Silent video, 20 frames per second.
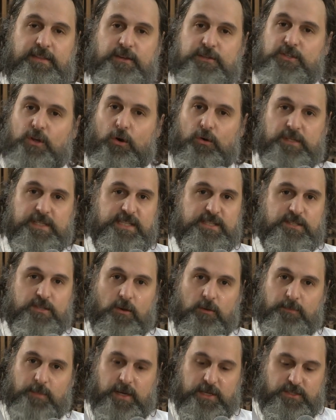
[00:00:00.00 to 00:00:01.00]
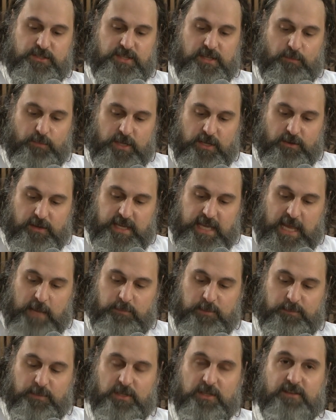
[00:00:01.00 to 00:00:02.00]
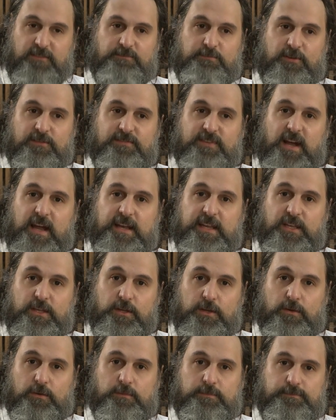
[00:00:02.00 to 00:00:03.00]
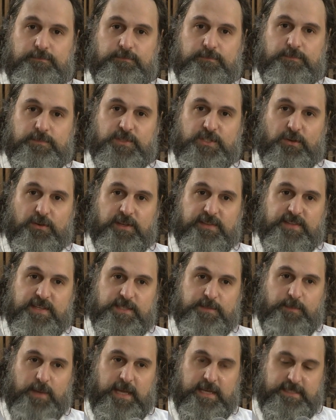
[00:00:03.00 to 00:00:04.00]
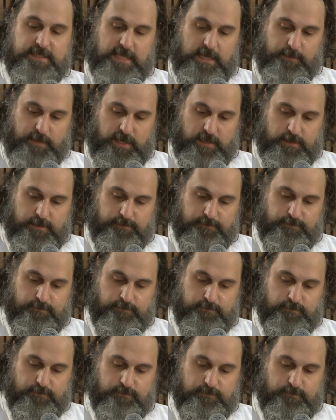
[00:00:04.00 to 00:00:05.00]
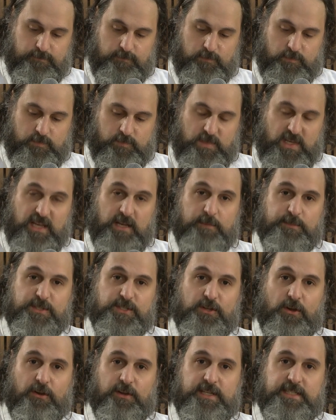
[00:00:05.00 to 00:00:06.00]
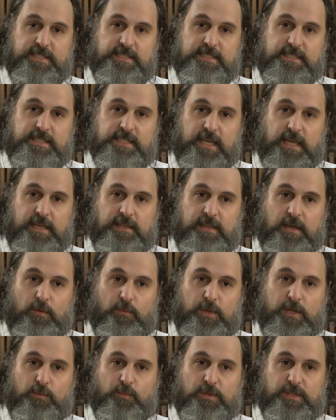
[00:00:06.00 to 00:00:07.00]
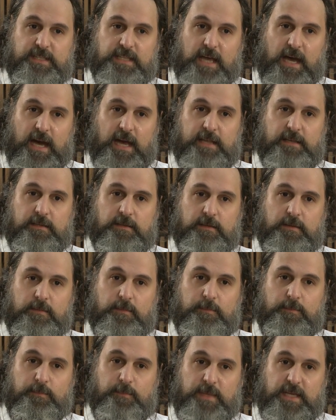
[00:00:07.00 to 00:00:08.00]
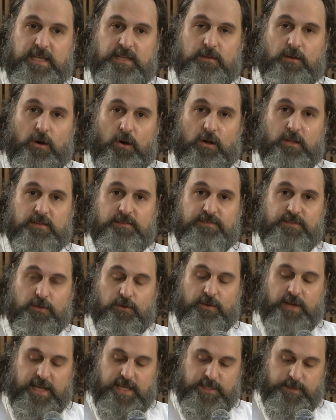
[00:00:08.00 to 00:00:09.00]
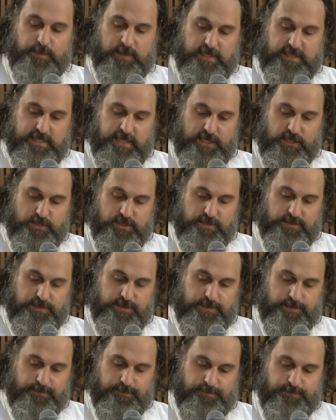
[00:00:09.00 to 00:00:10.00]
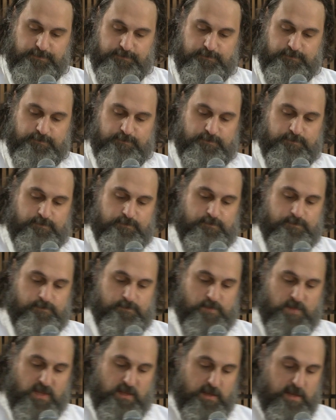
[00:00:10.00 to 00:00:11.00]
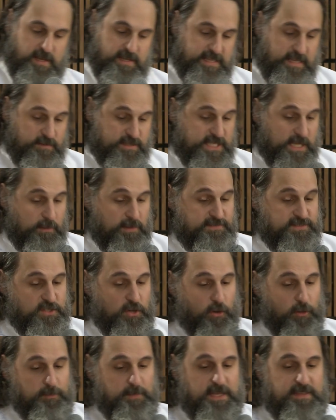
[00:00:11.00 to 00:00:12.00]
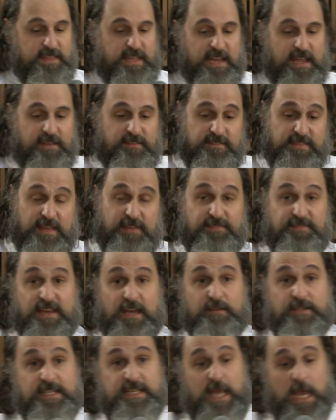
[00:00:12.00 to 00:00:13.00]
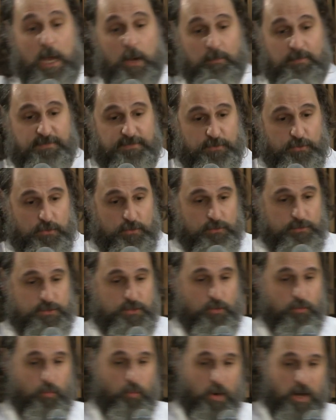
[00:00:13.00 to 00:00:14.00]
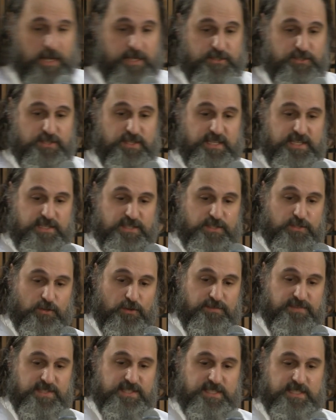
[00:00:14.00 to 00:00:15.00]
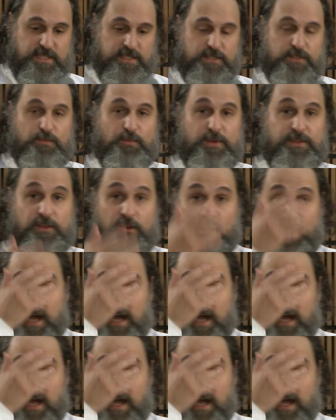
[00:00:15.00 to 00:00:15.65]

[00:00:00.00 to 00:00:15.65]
there's only so much that we are capable of providing you during this pandemic. And I'm sorry to say that we will not meet all of your expectations. Now, some have told me that they found it helpful to watch these services with